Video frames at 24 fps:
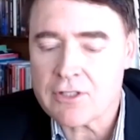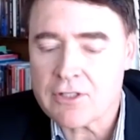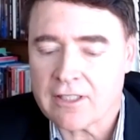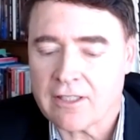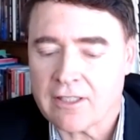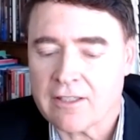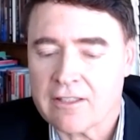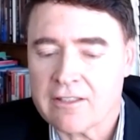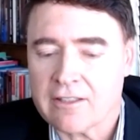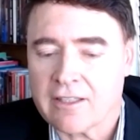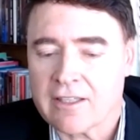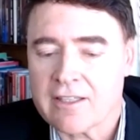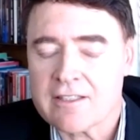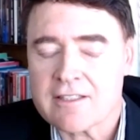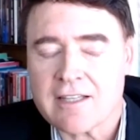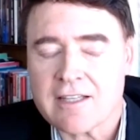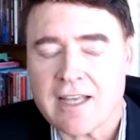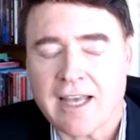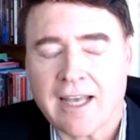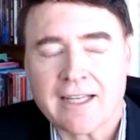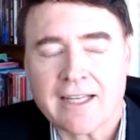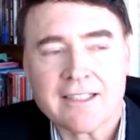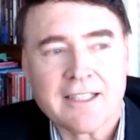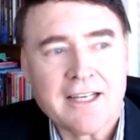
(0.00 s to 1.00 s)
kind of things.
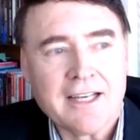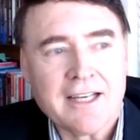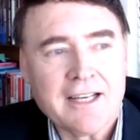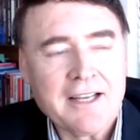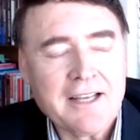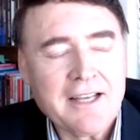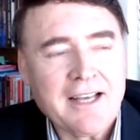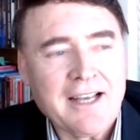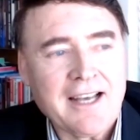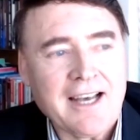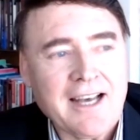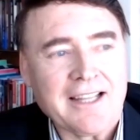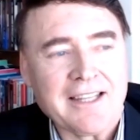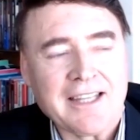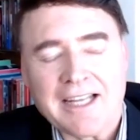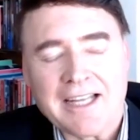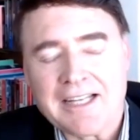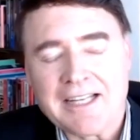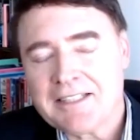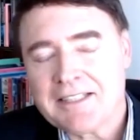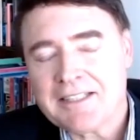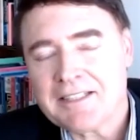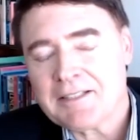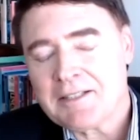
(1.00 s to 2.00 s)
And
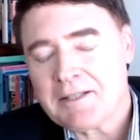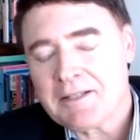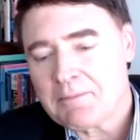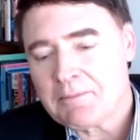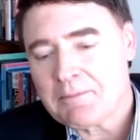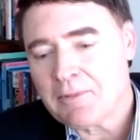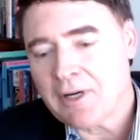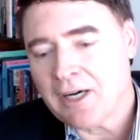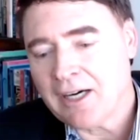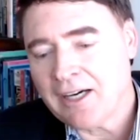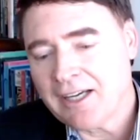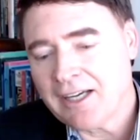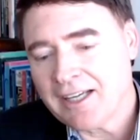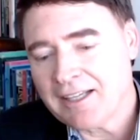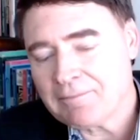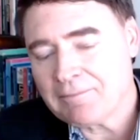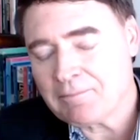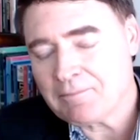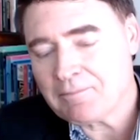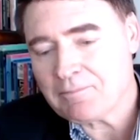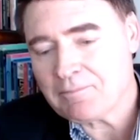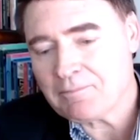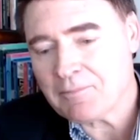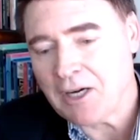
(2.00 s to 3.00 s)
then my
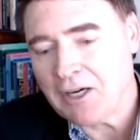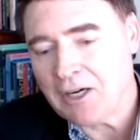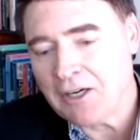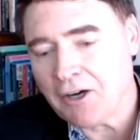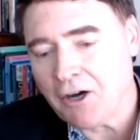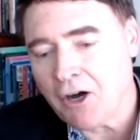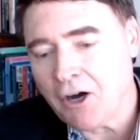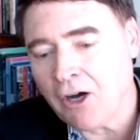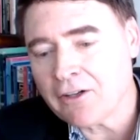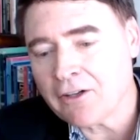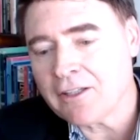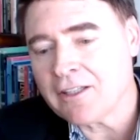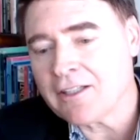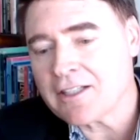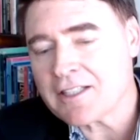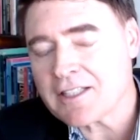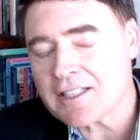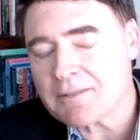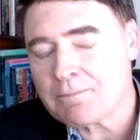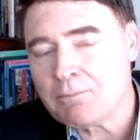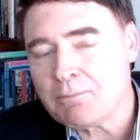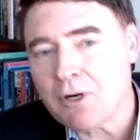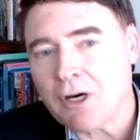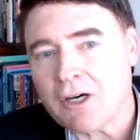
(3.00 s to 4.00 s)

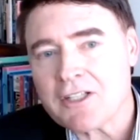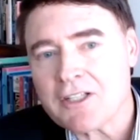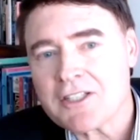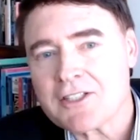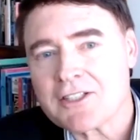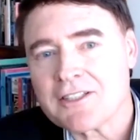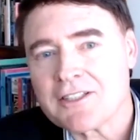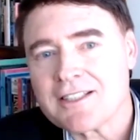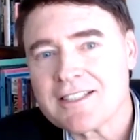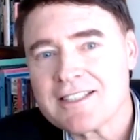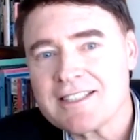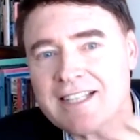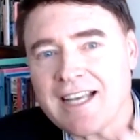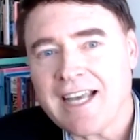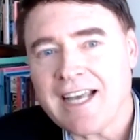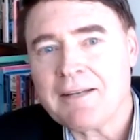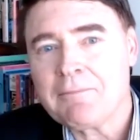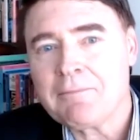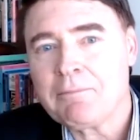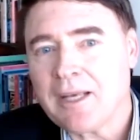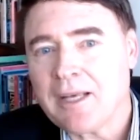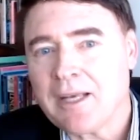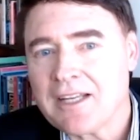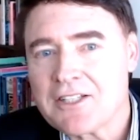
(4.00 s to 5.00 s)
honors, masters,
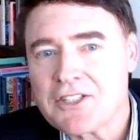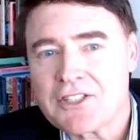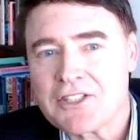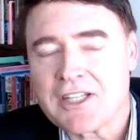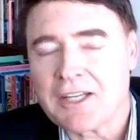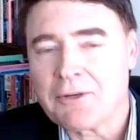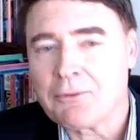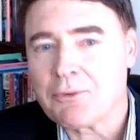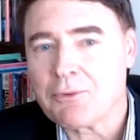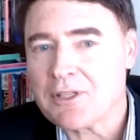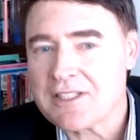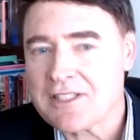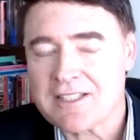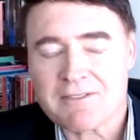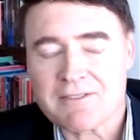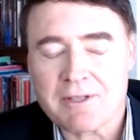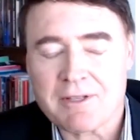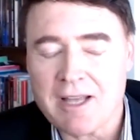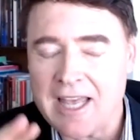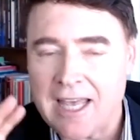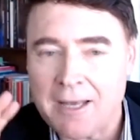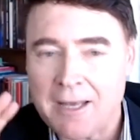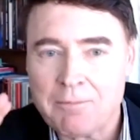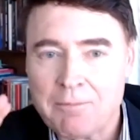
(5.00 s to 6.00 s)
and PhD was
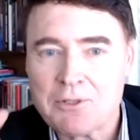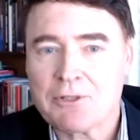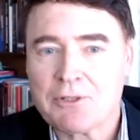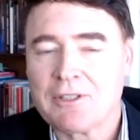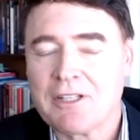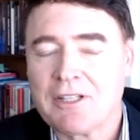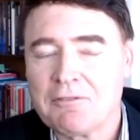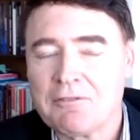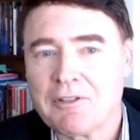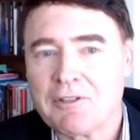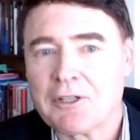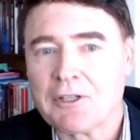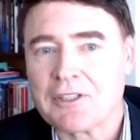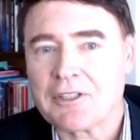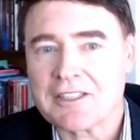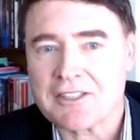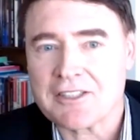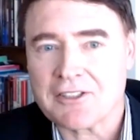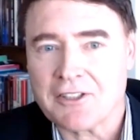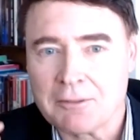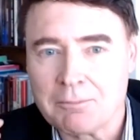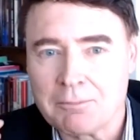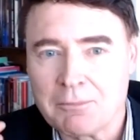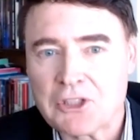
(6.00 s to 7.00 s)
absolutely focused
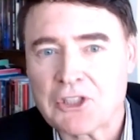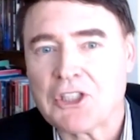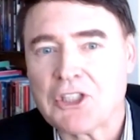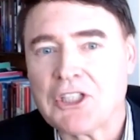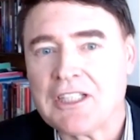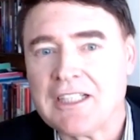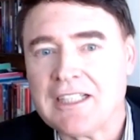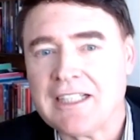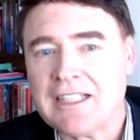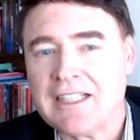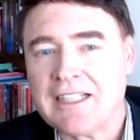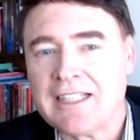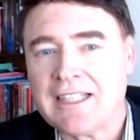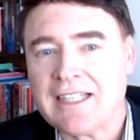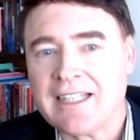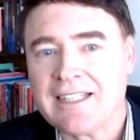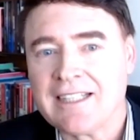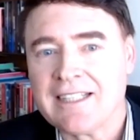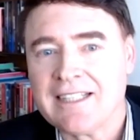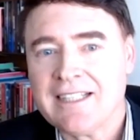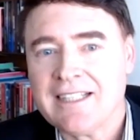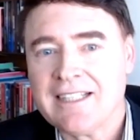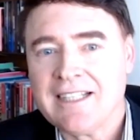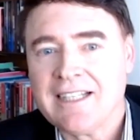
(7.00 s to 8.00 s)
on machine
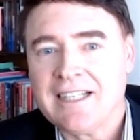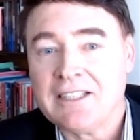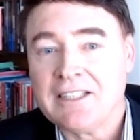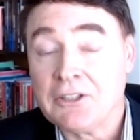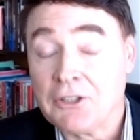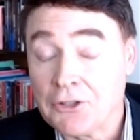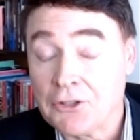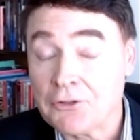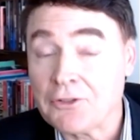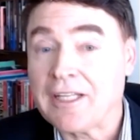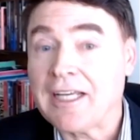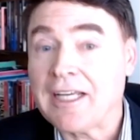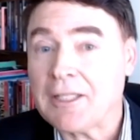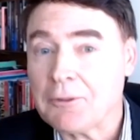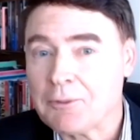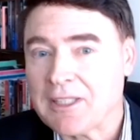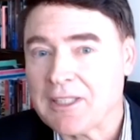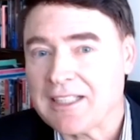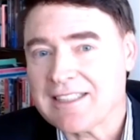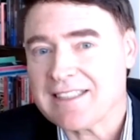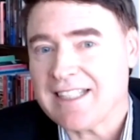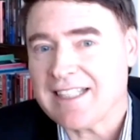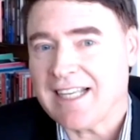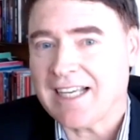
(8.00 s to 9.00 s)
learning, neural
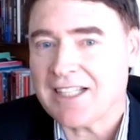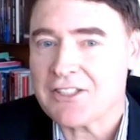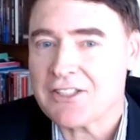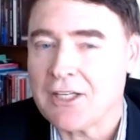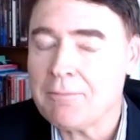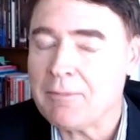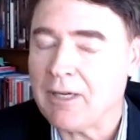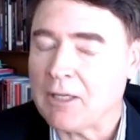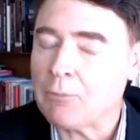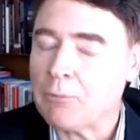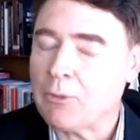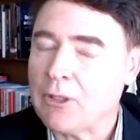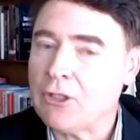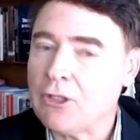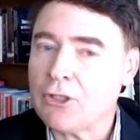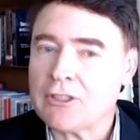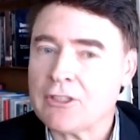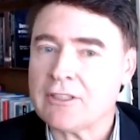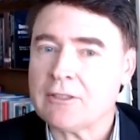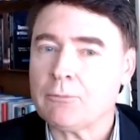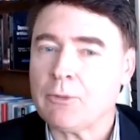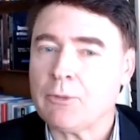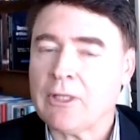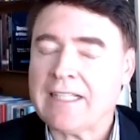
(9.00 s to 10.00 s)
networks actually, but
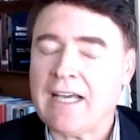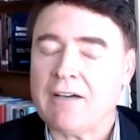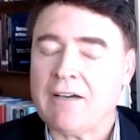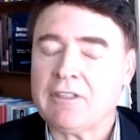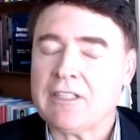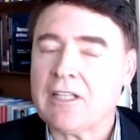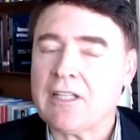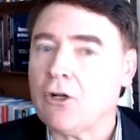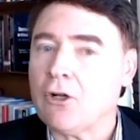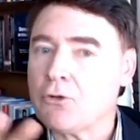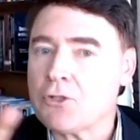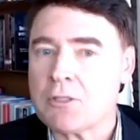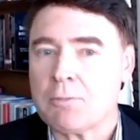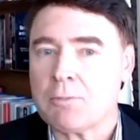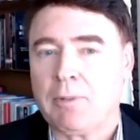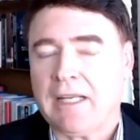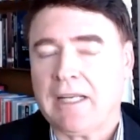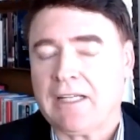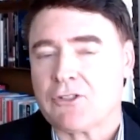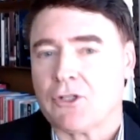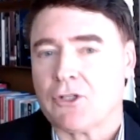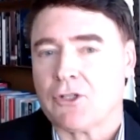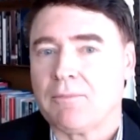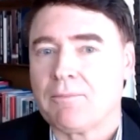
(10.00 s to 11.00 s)
we covered the whole
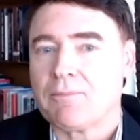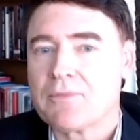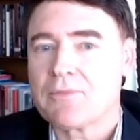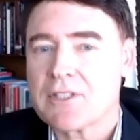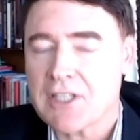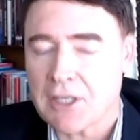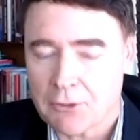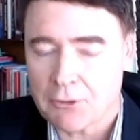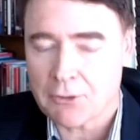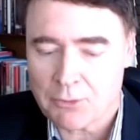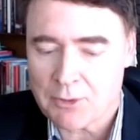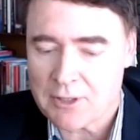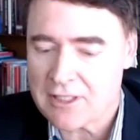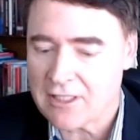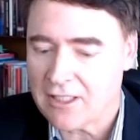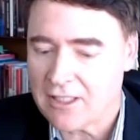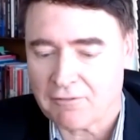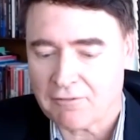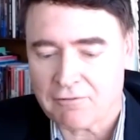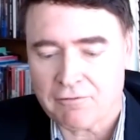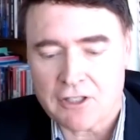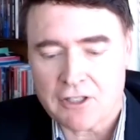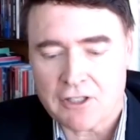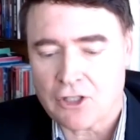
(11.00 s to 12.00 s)
spectrum. So it was
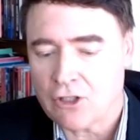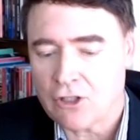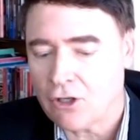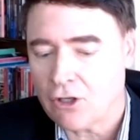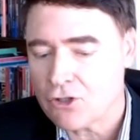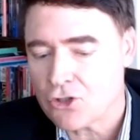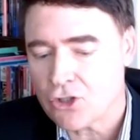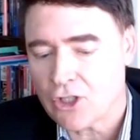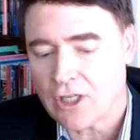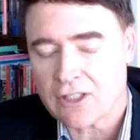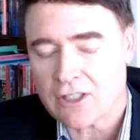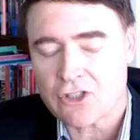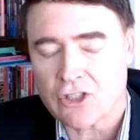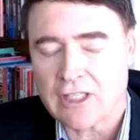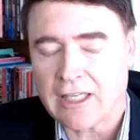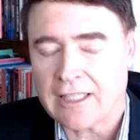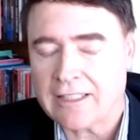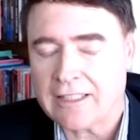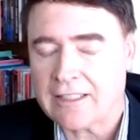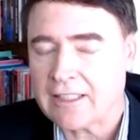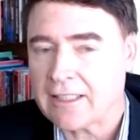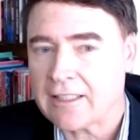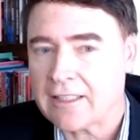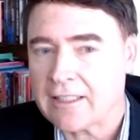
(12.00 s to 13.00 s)
like fuzzy logic,
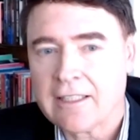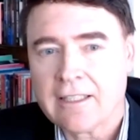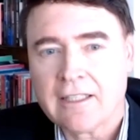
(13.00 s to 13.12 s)
genetic